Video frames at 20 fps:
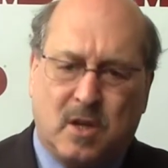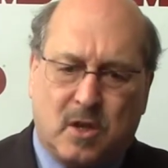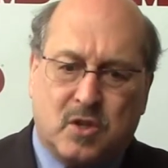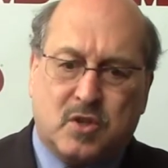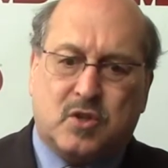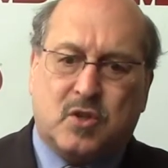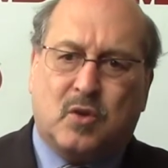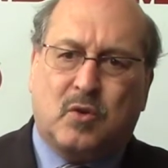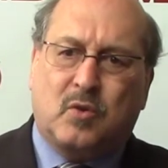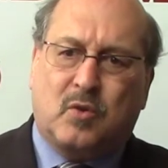
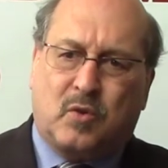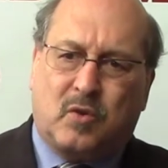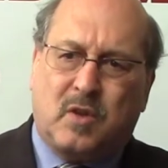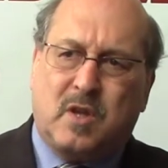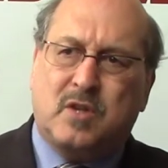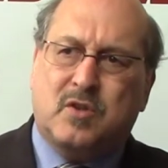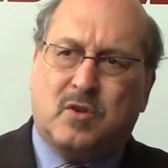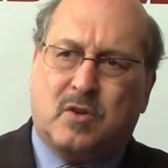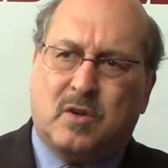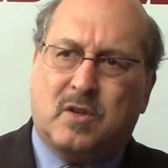So
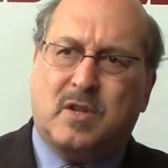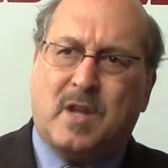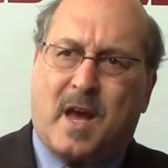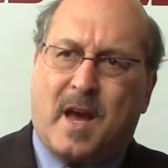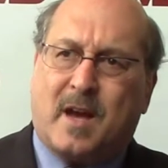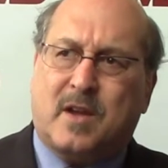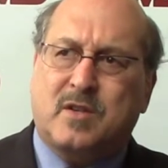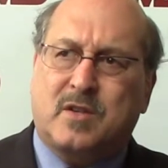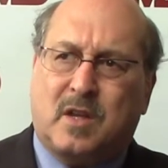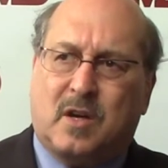these are
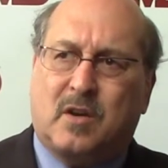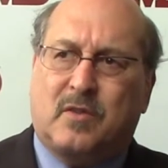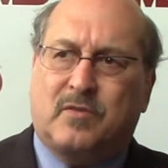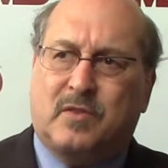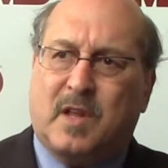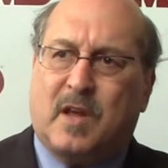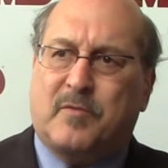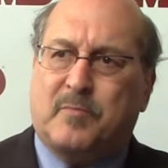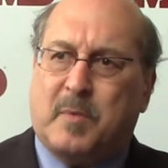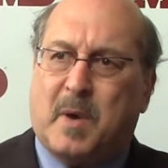attacks that have
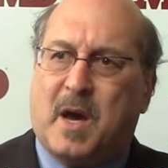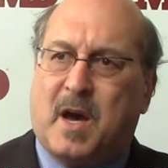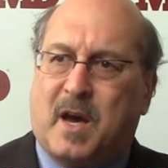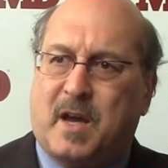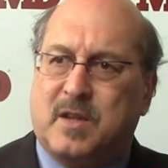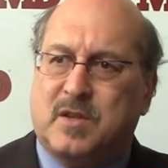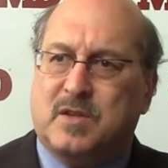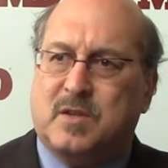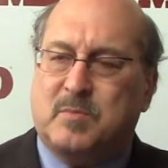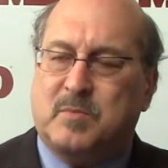left
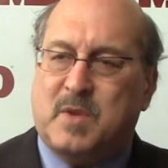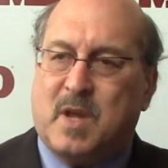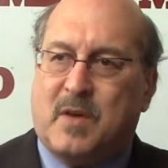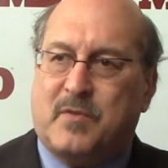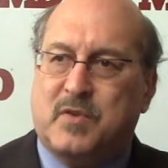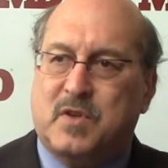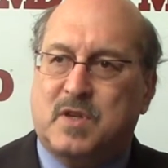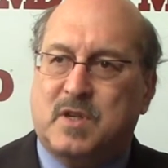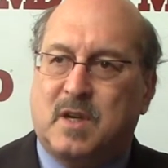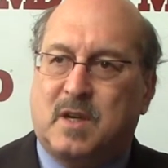behind some
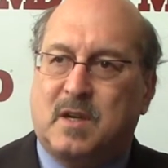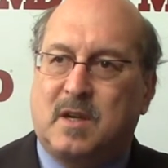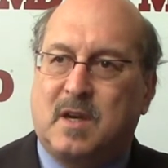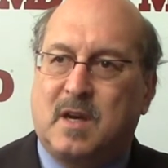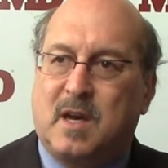deficit.